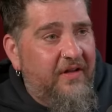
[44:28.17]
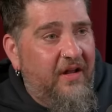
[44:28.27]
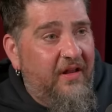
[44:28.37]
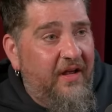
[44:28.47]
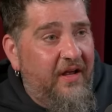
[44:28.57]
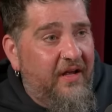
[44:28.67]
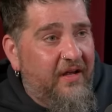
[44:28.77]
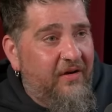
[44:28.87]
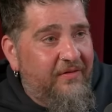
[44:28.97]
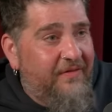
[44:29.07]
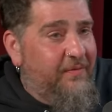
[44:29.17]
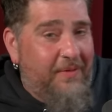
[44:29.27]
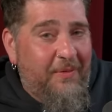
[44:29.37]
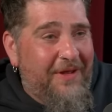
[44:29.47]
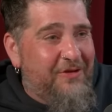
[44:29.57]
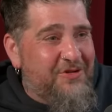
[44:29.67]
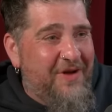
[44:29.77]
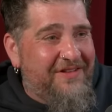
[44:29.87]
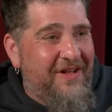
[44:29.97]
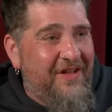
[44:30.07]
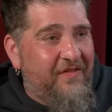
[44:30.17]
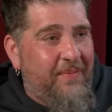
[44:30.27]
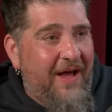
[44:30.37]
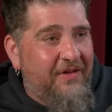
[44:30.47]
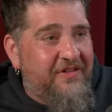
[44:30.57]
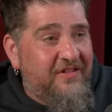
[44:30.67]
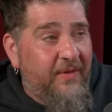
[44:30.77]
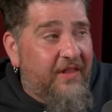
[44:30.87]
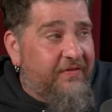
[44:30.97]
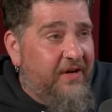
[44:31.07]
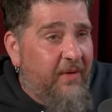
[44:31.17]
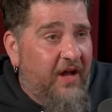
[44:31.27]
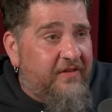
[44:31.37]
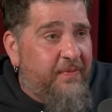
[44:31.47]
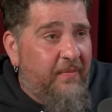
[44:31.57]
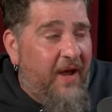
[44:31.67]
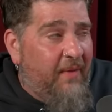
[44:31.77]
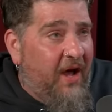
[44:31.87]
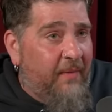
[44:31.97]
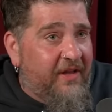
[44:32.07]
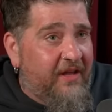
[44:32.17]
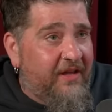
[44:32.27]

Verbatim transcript: to LA. I go, even people were like, you should go out to LA for pilot season. I'm like, three months, but my mommy.